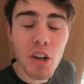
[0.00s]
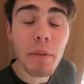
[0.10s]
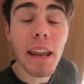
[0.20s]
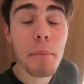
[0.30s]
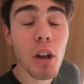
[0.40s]

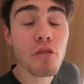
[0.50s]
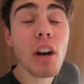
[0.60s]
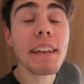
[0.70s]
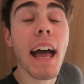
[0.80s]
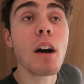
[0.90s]
Comment down below
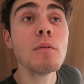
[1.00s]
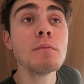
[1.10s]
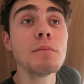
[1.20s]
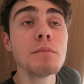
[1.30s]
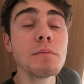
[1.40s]
right
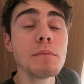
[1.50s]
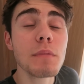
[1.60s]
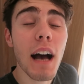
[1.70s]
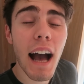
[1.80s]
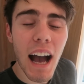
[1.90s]
now
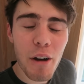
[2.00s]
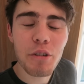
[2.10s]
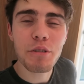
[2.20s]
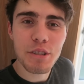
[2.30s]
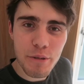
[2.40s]
how
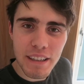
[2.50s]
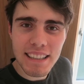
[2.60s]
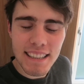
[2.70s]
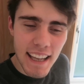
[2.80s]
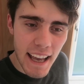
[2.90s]
you are
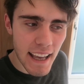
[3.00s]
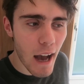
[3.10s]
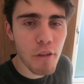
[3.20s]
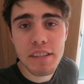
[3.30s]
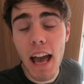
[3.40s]
doing today.
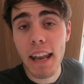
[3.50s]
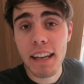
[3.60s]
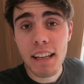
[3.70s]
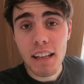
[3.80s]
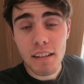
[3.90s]
Out of
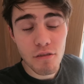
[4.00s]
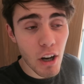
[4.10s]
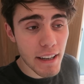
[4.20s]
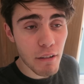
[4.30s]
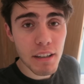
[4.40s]
10,
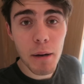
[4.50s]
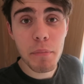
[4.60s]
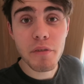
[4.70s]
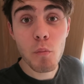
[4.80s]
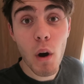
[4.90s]
write down a
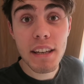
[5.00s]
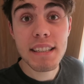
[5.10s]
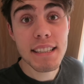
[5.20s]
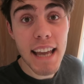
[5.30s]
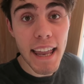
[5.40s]
number from
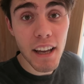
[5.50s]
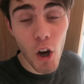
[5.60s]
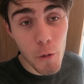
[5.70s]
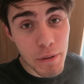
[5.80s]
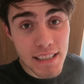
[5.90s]
1 to 10.
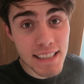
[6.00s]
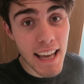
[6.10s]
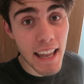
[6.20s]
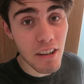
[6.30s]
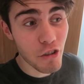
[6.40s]
I hope it's a
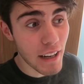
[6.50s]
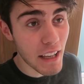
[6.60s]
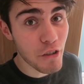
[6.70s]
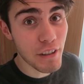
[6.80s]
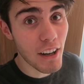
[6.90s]
10 or an
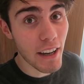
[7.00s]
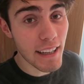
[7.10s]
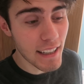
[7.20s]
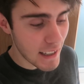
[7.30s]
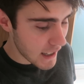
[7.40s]
8 or a
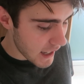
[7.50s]
9.